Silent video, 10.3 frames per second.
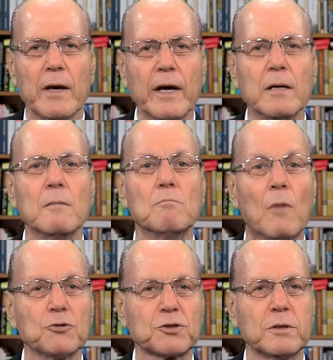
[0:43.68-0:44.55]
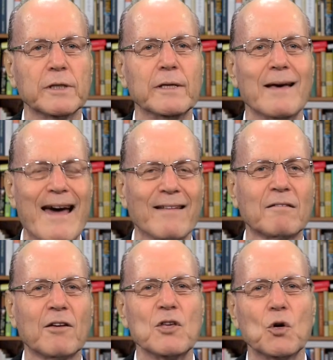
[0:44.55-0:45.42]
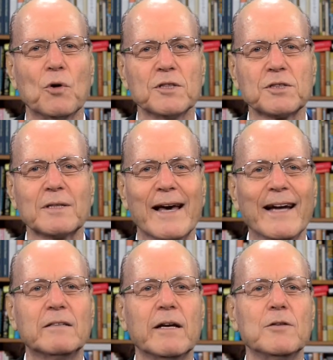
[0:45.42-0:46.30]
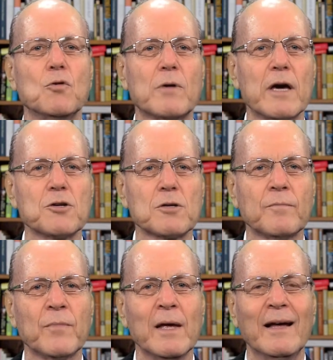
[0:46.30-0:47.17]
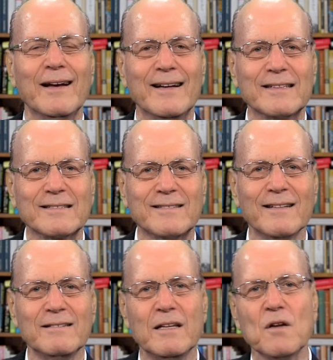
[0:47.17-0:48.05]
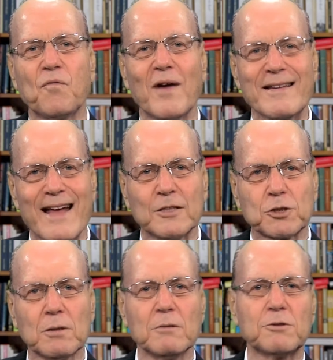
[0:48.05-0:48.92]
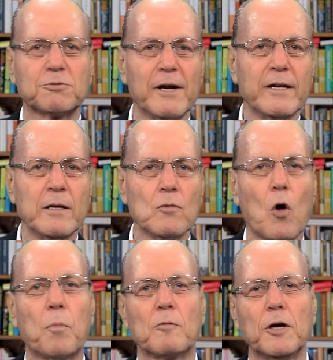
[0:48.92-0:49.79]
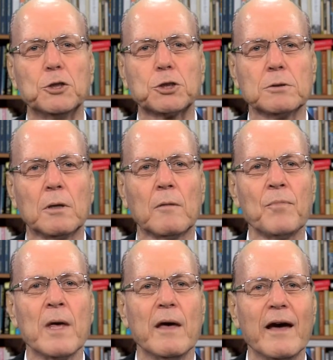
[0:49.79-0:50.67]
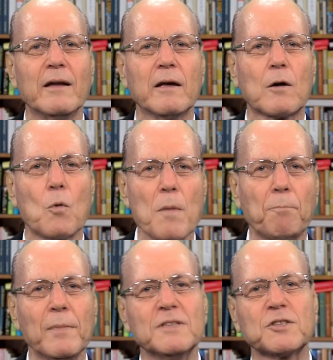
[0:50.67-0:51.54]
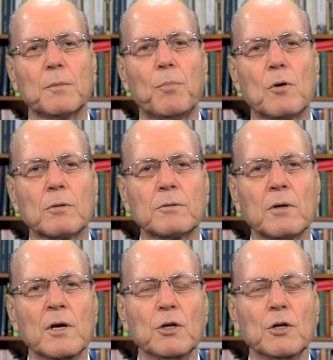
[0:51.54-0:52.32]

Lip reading: and mostly anti-US hate education, extending financial, training, operational, and equipment support